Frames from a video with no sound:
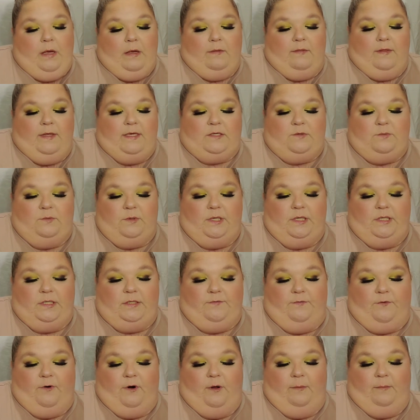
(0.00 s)
This one is
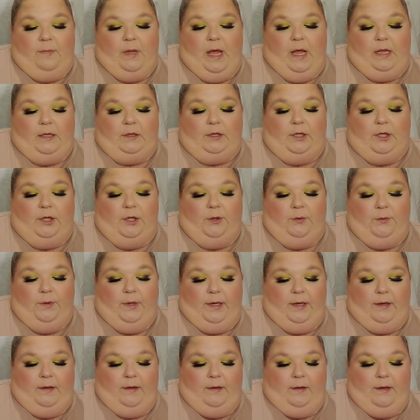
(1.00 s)
from
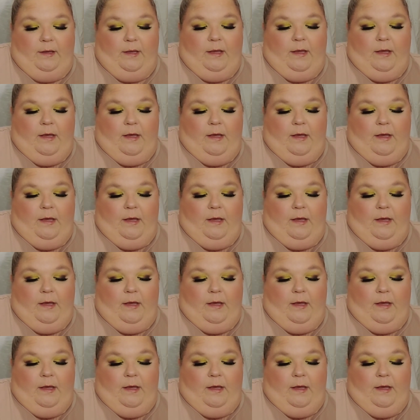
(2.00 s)
Luna,